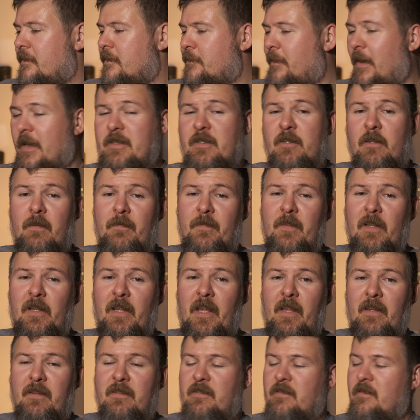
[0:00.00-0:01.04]
I still have the
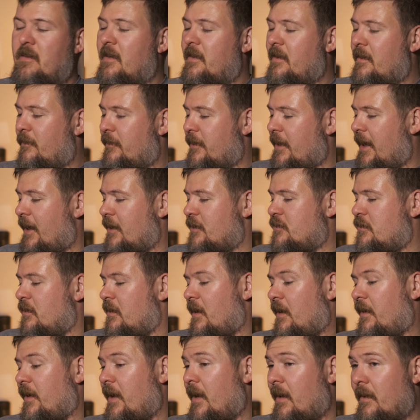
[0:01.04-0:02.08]
lens and the flash, and
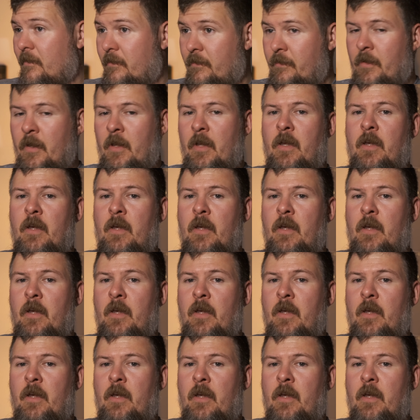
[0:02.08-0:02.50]
now I have